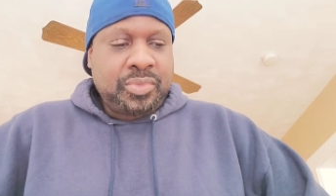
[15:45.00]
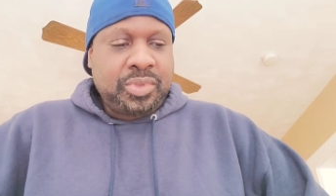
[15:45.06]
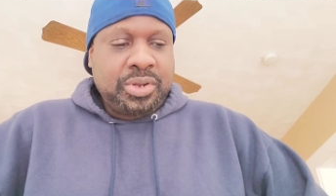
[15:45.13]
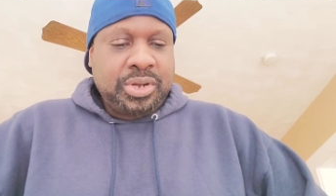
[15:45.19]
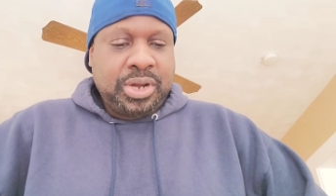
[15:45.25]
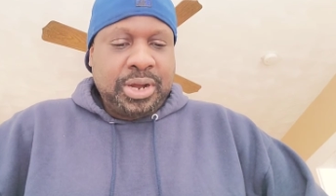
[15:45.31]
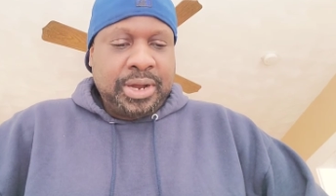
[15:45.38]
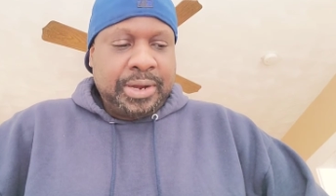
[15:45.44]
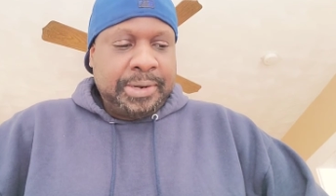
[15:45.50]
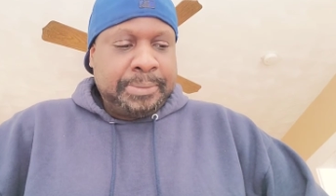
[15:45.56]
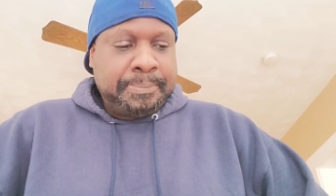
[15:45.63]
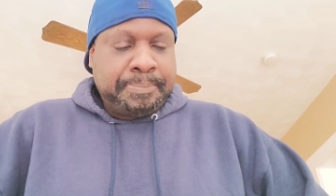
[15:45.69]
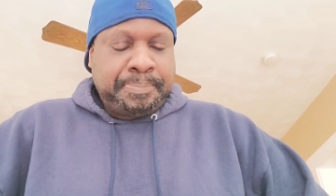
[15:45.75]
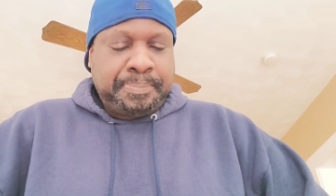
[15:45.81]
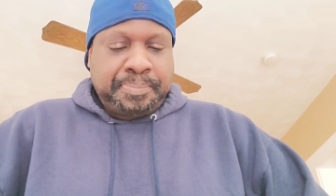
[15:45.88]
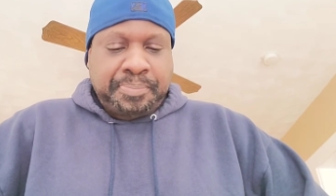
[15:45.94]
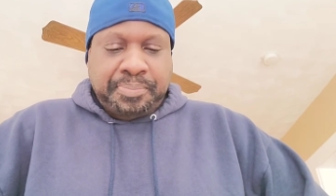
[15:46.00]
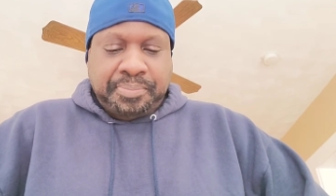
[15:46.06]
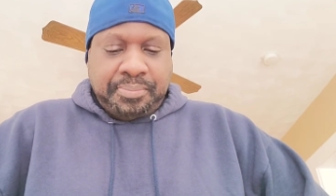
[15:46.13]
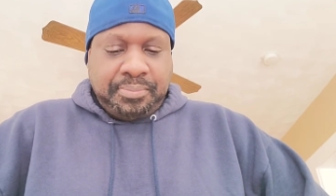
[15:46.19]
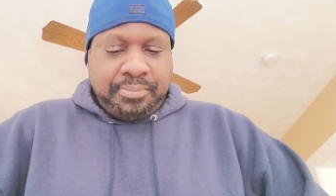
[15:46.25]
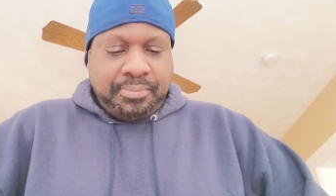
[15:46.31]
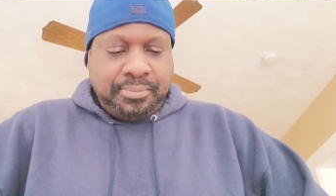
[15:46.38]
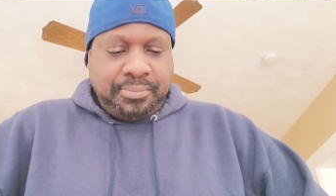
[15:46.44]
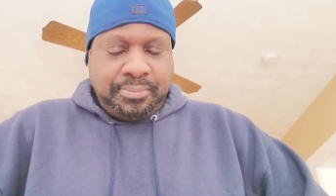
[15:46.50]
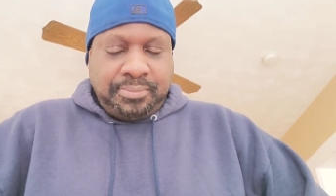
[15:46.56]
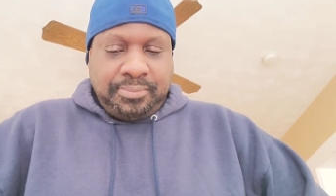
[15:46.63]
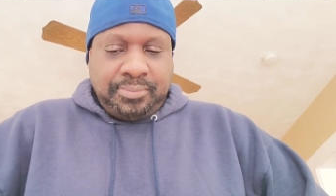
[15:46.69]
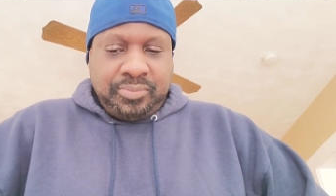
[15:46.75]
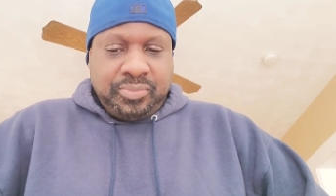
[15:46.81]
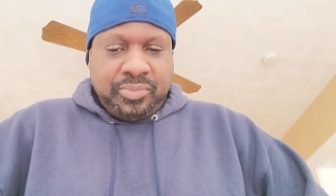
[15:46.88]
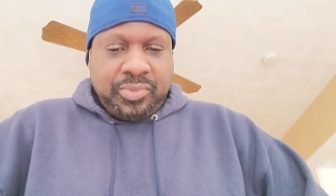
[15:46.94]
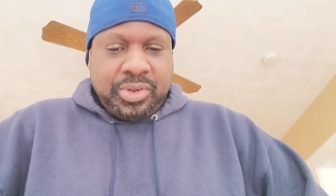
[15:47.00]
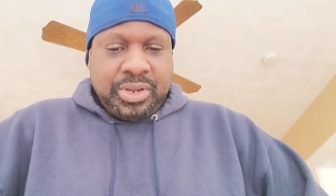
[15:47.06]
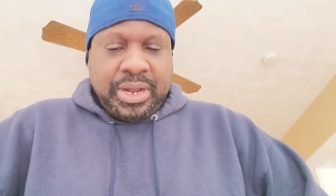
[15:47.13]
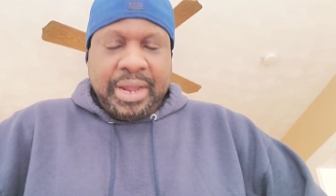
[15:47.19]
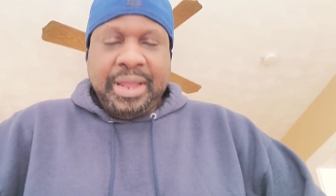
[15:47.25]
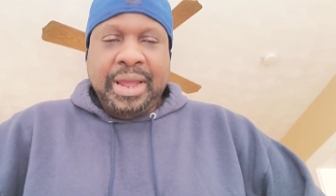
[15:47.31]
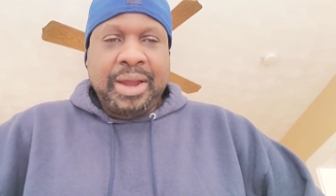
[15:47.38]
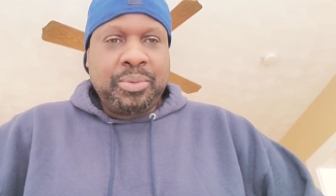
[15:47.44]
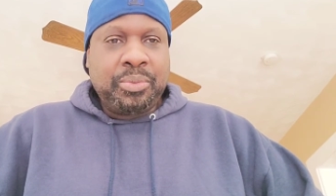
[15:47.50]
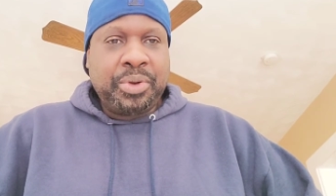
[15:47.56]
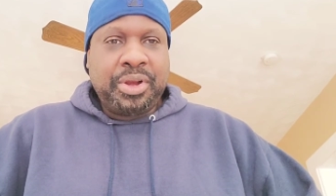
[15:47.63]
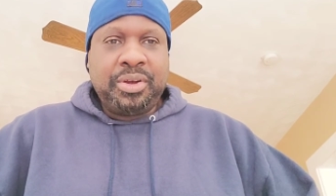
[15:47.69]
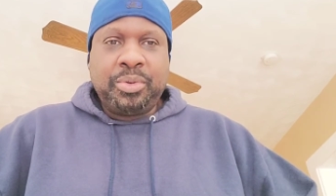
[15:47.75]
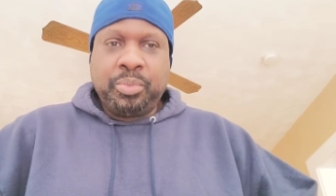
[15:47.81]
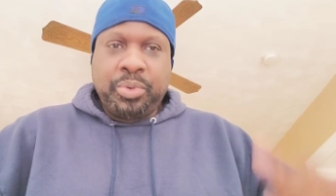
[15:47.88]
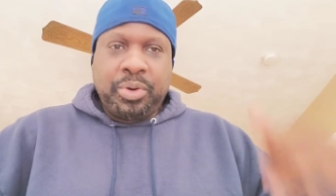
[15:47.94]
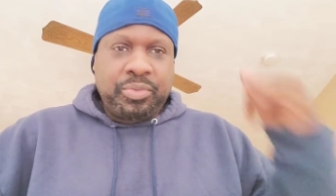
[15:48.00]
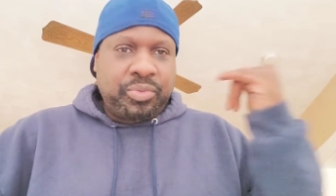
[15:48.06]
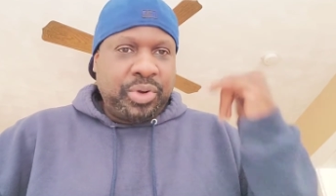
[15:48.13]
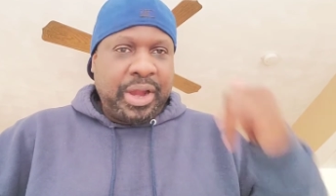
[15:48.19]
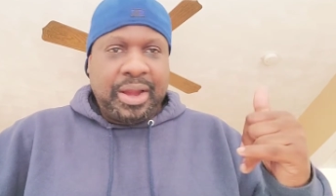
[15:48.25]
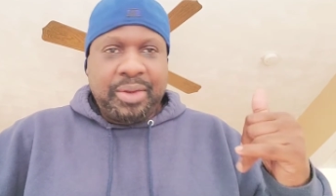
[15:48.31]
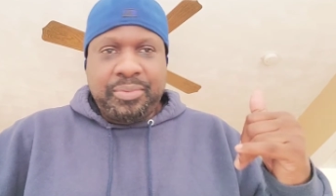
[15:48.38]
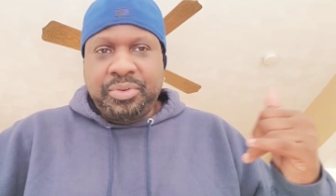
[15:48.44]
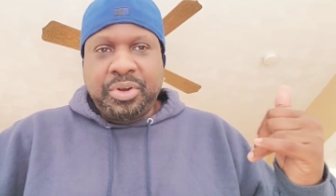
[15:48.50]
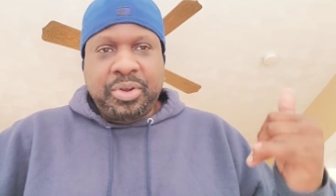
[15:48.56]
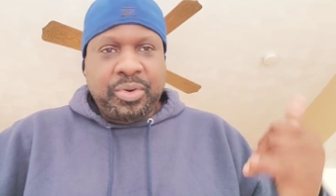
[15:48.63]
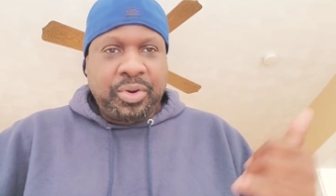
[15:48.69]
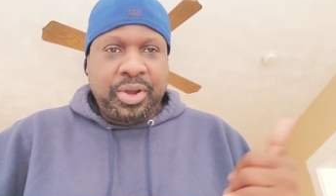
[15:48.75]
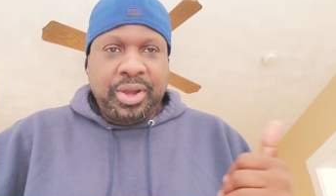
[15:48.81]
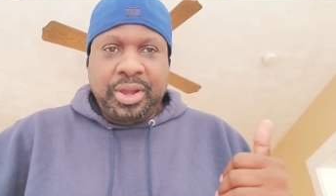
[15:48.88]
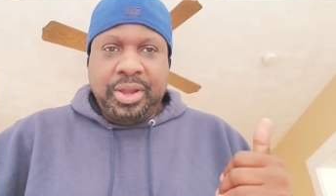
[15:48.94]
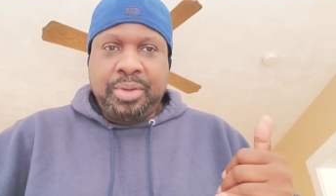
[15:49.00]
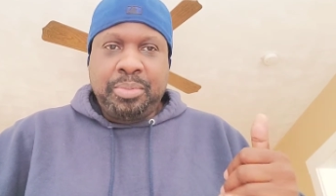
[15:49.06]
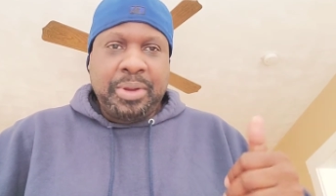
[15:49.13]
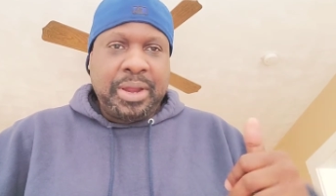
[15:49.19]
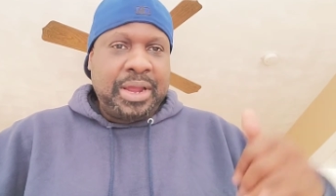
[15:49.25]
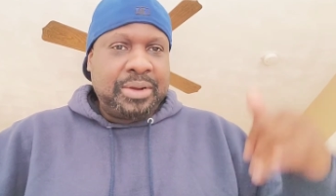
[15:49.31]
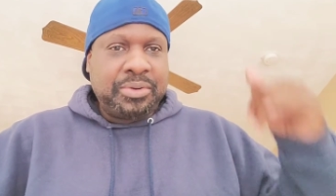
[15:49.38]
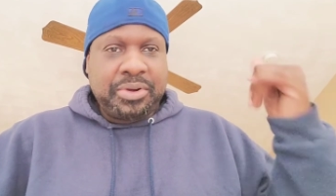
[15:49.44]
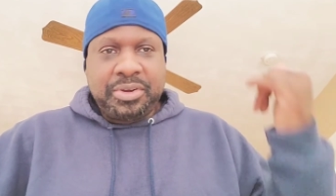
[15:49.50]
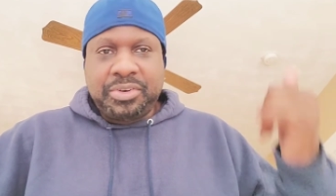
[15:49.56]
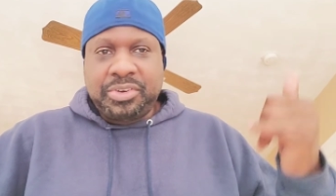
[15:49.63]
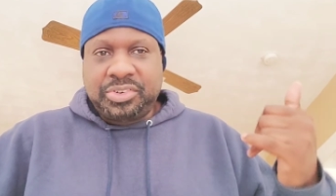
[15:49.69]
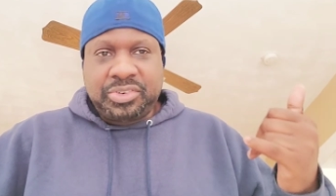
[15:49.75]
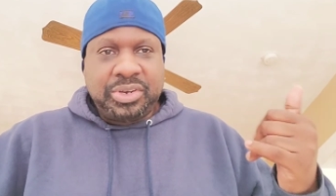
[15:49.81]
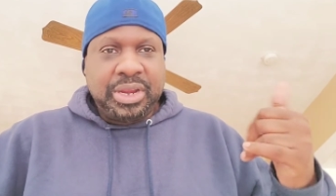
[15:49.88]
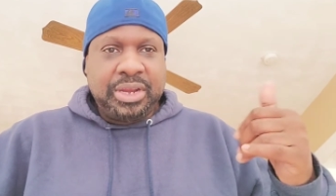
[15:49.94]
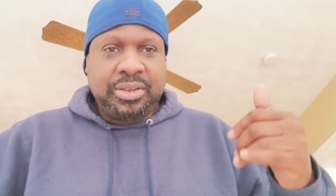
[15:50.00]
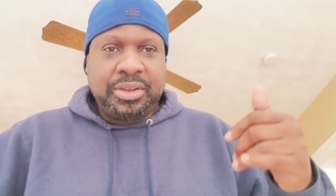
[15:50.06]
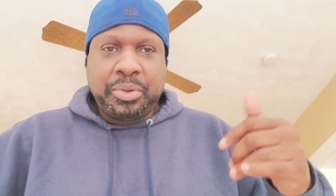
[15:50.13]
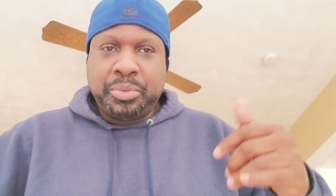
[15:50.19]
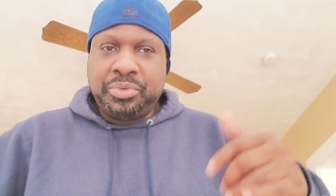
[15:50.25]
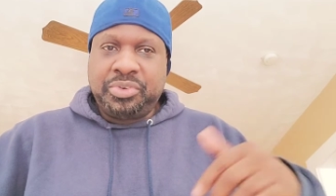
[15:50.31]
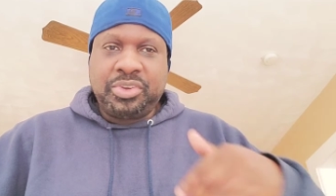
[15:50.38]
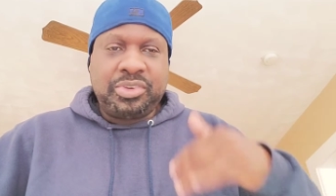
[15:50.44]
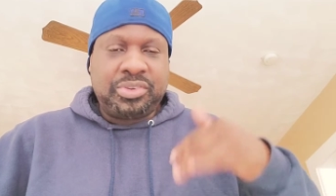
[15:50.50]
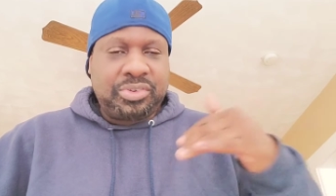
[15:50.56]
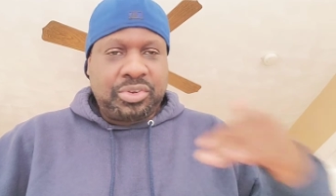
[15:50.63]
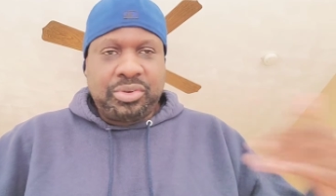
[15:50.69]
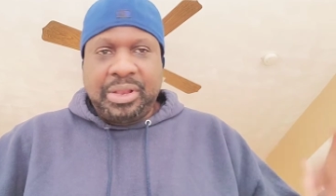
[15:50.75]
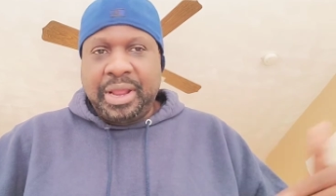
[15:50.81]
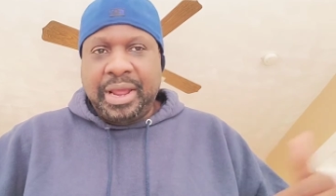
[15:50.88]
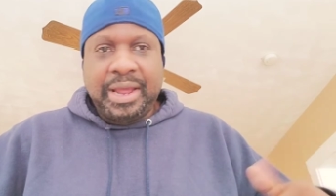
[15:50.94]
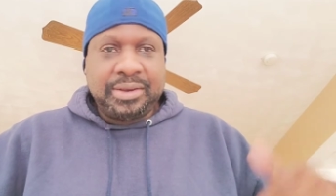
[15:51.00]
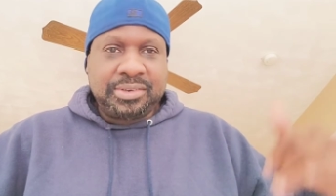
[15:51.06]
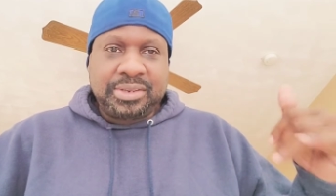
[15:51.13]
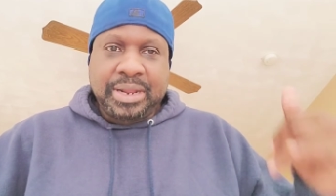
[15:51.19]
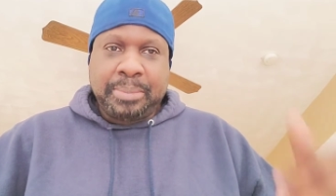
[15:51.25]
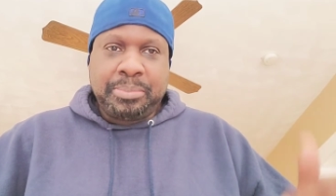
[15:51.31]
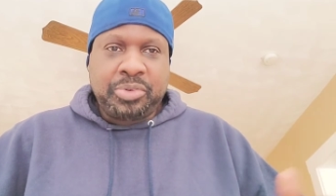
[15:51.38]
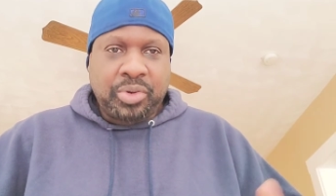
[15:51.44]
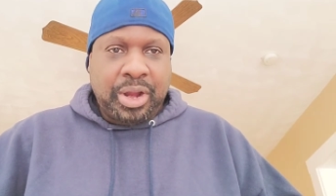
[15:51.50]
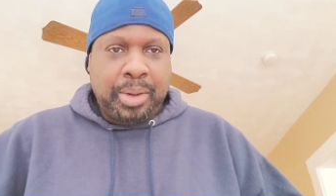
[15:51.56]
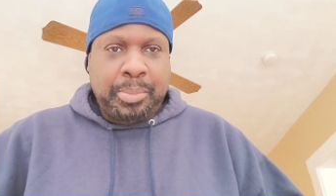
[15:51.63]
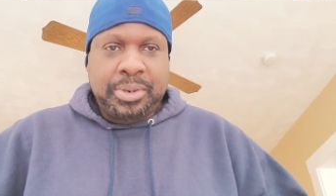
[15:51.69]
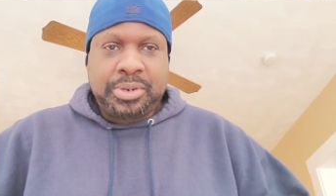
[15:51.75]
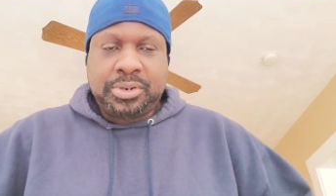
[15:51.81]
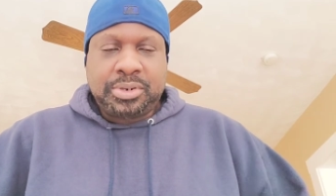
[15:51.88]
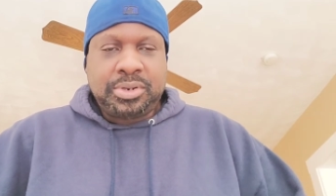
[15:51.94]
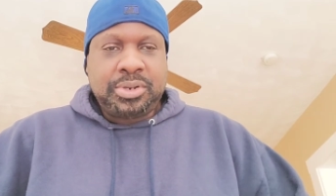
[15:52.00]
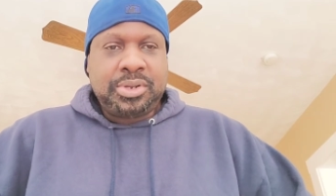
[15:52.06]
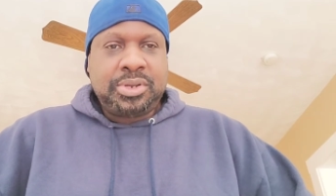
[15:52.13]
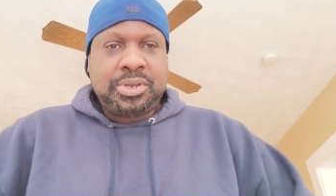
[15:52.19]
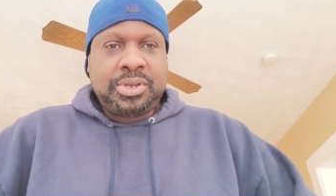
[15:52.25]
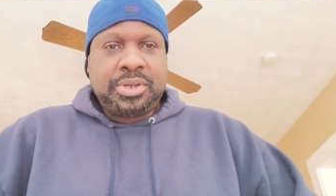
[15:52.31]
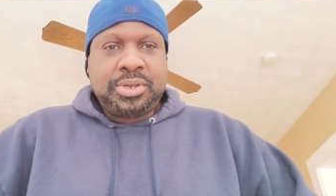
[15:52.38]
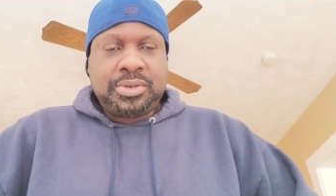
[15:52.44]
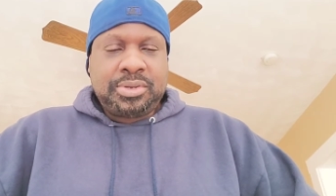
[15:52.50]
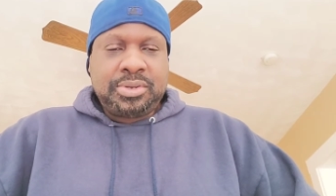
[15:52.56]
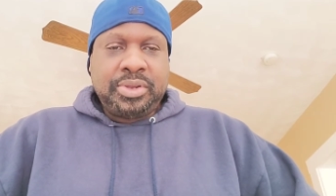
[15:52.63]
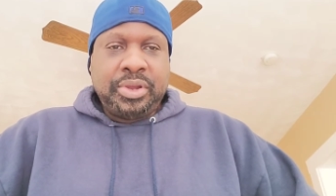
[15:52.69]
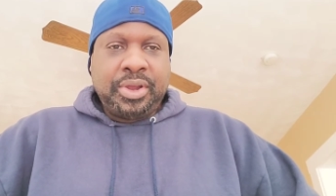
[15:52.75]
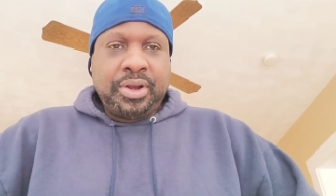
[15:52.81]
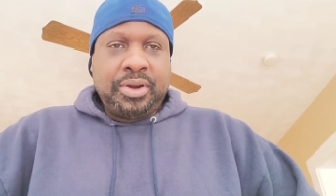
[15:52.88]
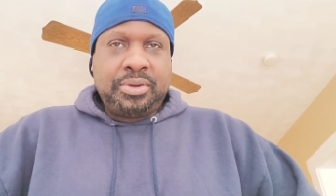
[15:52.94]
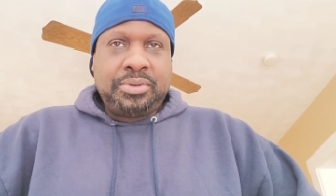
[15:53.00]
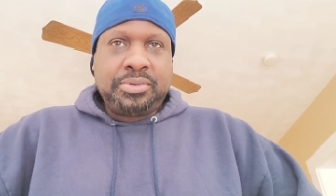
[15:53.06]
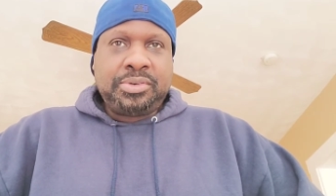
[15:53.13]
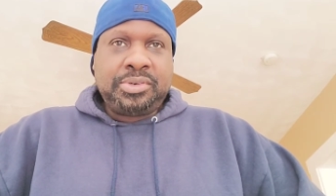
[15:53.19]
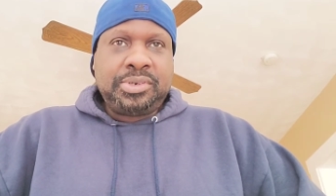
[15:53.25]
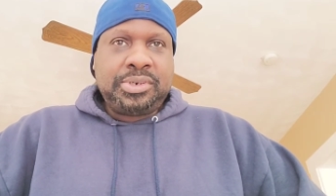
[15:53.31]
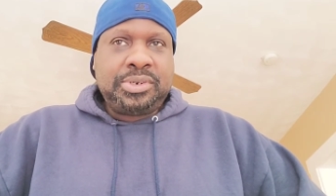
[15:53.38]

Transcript: Um, I got rid of the riffraff in the crib, got rid of this chick that was just nonstop drama, you know.